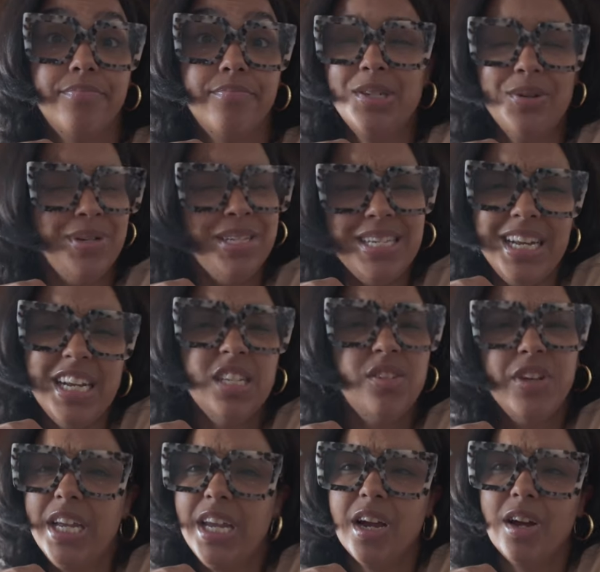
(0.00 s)
So in today's
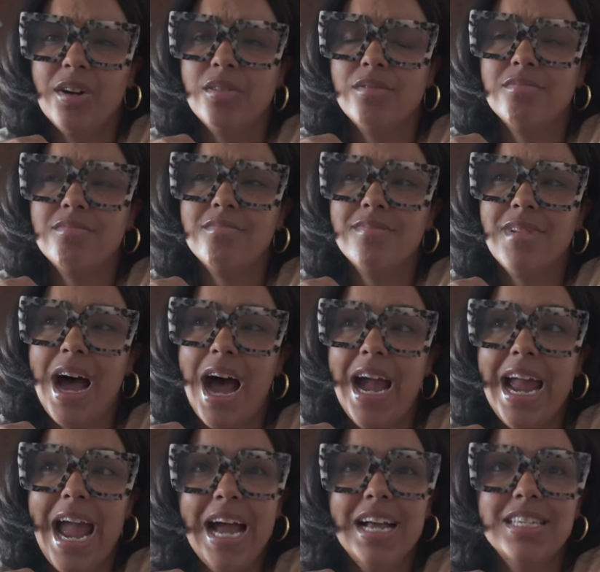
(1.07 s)
video,
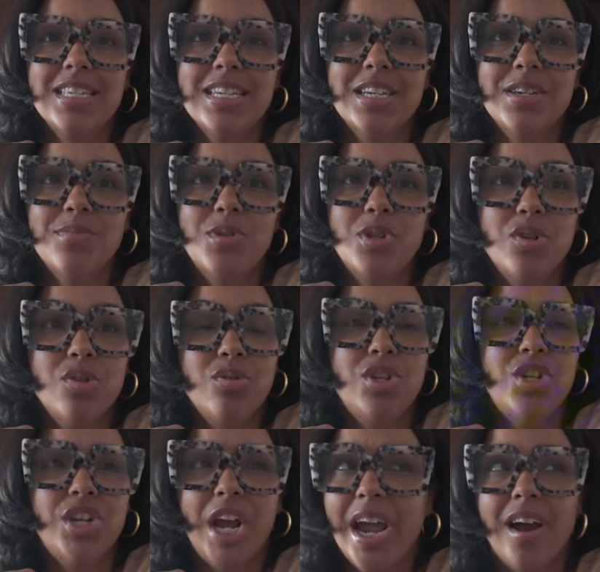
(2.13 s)
I asked him to
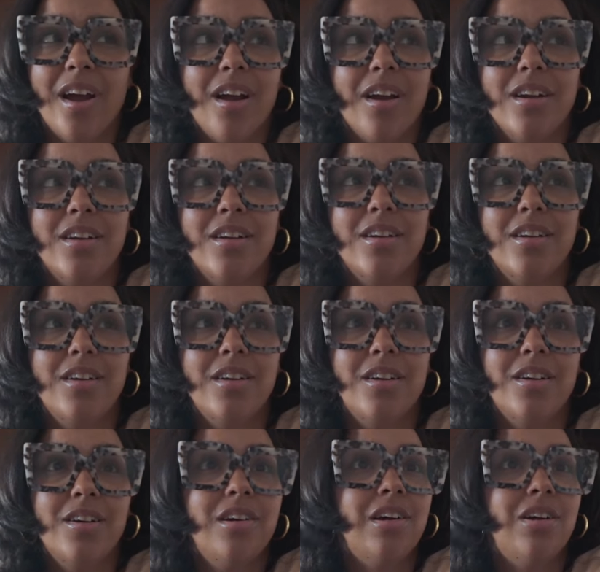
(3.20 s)
share
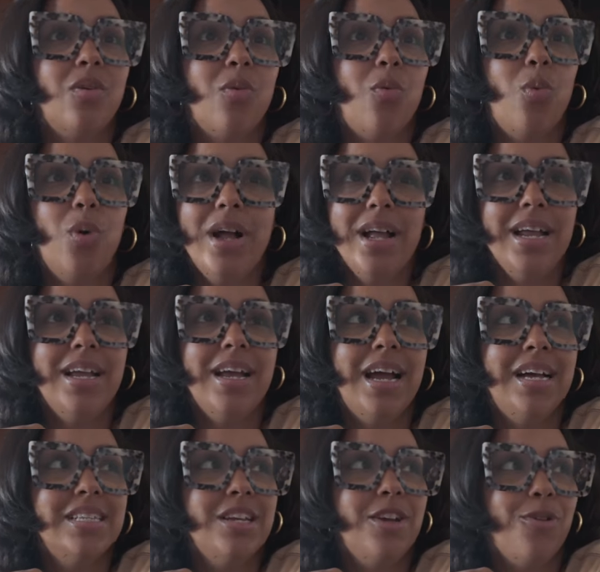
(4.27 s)
what
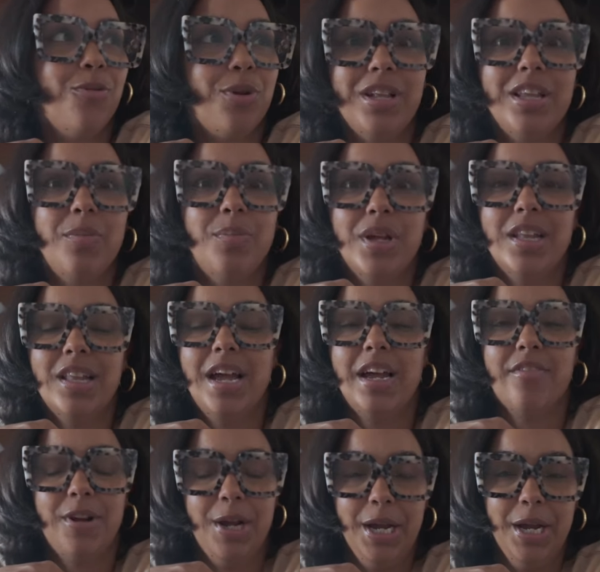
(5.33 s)
has it really been
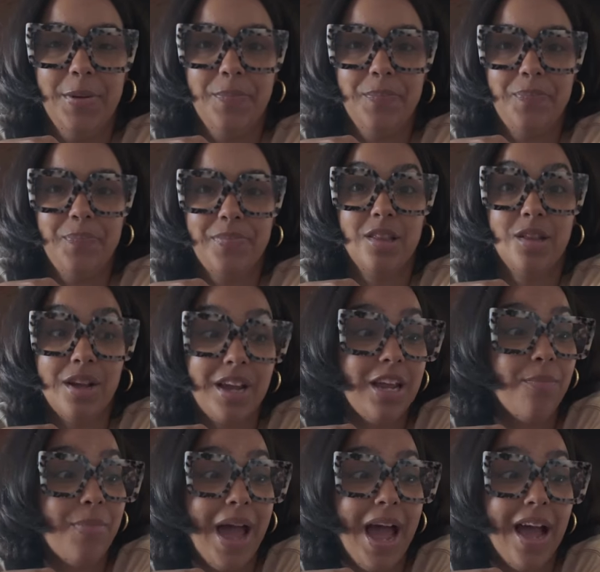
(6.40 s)
like for him
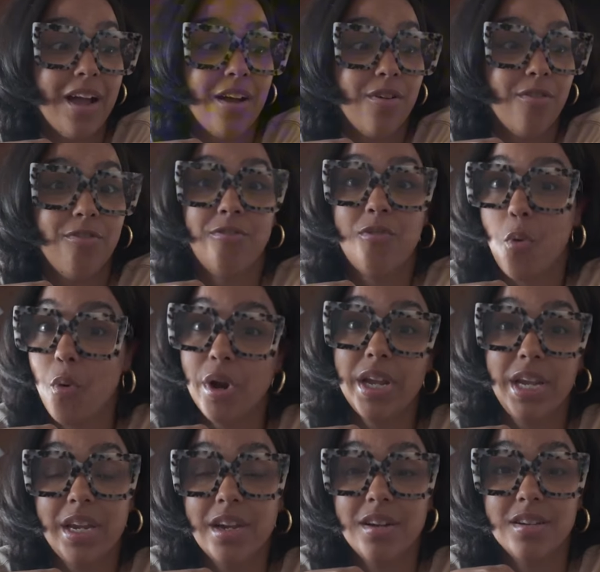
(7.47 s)
looking back four
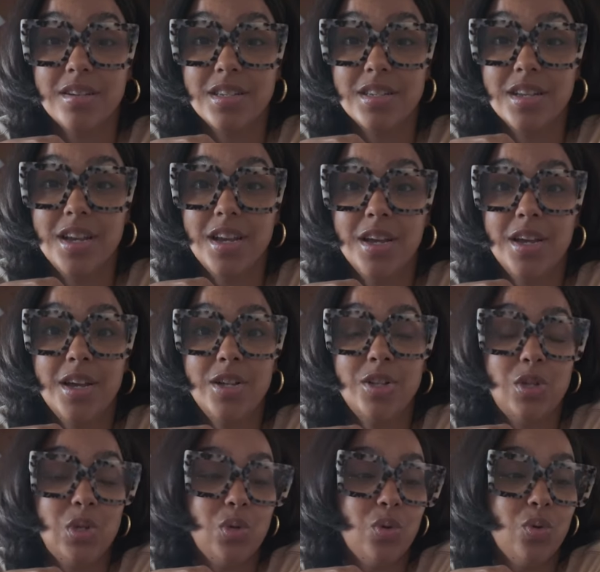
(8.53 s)
years
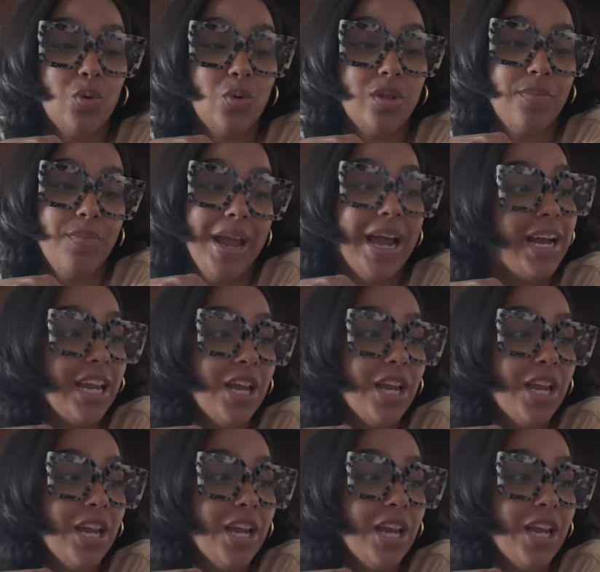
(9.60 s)
to the man